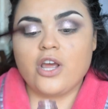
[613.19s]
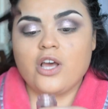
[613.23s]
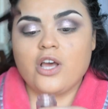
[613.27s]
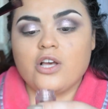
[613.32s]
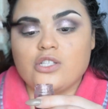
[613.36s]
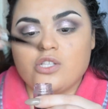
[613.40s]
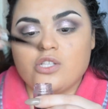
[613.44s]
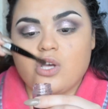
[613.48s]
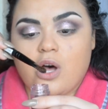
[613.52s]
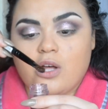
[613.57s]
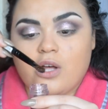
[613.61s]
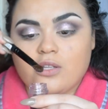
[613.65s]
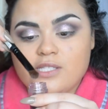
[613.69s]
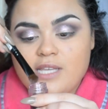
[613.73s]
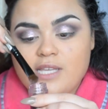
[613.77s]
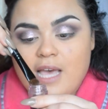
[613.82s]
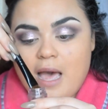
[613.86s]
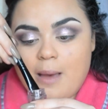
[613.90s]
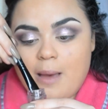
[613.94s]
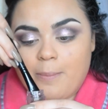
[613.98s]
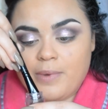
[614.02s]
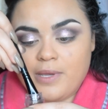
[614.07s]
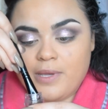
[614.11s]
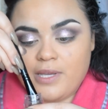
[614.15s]
So I'll
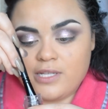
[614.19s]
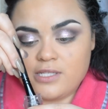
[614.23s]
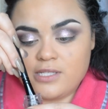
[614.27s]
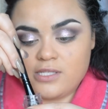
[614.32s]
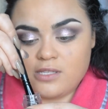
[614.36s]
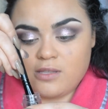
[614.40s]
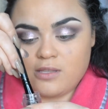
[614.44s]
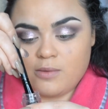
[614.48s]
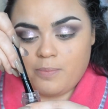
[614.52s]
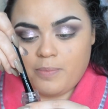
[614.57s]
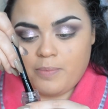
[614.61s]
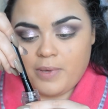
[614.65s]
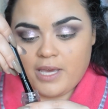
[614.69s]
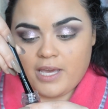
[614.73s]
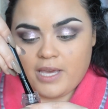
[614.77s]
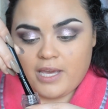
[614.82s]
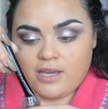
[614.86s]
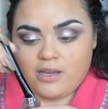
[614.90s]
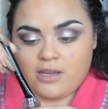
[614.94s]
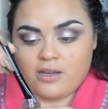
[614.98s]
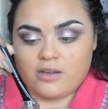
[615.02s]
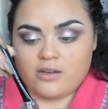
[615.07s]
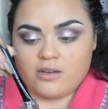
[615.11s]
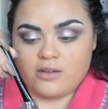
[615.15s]
tap it into the
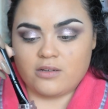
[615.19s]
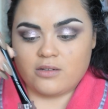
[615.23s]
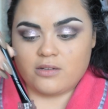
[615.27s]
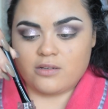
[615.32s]
pink